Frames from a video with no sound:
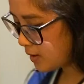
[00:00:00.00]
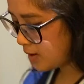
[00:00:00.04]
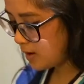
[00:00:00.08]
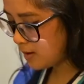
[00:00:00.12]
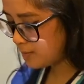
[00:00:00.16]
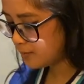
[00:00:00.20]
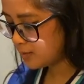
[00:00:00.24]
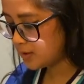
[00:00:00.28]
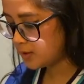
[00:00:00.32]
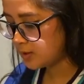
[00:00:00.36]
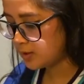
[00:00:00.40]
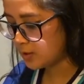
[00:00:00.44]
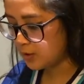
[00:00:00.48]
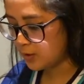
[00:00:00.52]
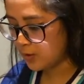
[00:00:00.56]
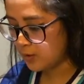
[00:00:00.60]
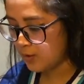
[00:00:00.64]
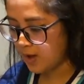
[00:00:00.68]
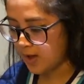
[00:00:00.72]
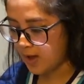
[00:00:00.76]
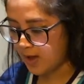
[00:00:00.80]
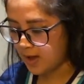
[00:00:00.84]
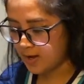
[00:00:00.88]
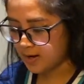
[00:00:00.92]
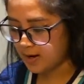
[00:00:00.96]
I'm gonna go
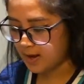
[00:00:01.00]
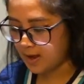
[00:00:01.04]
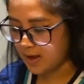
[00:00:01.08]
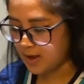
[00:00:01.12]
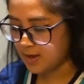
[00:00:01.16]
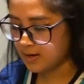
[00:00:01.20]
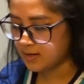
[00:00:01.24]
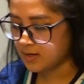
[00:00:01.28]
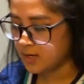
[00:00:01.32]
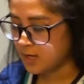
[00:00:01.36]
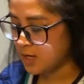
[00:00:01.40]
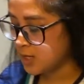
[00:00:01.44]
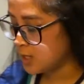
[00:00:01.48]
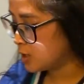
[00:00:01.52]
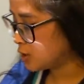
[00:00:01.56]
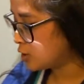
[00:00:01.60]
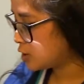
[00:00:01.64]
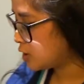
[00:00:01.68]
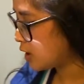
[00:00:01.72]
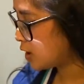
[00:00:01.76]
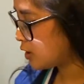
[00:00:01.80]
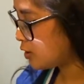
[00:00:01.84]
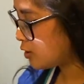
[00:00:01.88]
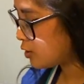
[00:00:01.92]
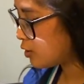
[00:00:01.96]
ahead and
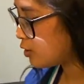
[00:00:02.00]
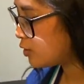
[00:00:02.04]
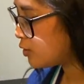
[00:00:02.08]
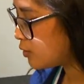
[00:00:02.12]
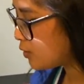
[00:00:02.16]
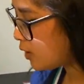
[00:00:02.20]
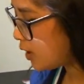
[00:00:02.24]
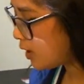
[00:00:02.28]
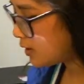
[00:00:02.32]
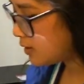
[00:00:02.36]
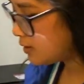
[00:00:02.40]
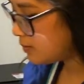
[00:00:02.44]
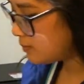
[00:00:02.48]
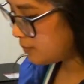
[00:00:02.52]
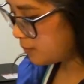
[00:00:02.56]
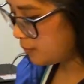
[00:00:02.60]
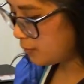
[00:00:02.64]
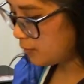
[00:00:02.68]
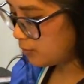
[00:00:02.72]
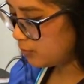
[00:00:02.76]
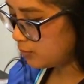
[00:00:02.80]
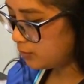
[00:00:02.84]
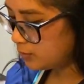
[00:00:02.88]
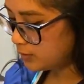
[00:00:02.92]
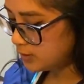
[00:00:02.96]
check your carotid
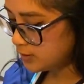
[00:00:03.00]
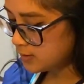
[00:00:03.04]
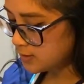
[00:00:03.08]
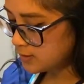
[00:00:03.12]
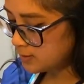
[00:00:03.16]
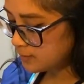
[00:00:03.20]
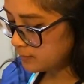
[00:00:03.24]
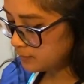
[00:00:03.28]
pulse.